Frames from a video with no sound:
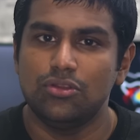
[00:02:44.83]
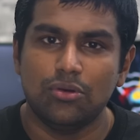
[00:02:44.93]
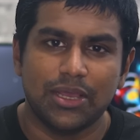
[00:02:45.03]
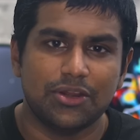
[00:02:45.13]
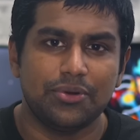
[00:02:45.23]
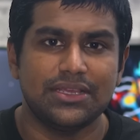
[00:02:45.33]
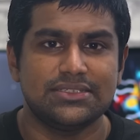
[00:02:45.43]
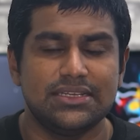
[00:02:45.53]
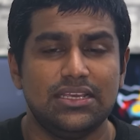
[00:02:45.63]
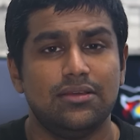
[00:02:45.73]
no
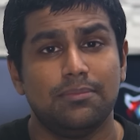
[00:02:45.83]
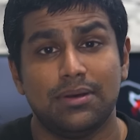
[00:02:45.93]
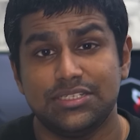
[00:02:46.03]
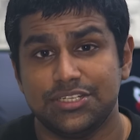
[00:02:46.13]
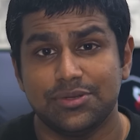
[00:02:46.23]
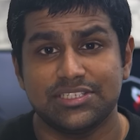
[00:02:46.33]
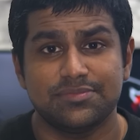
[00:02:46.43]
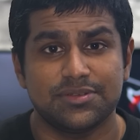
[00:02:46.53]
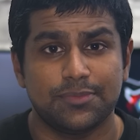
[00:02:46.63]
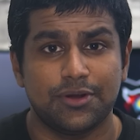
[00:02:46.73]
microSD but dual
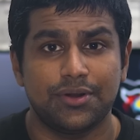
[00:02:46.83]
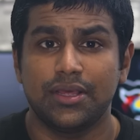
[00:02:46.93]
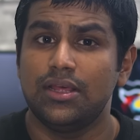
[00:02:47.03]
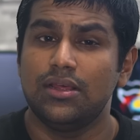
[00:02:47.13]
SIM support.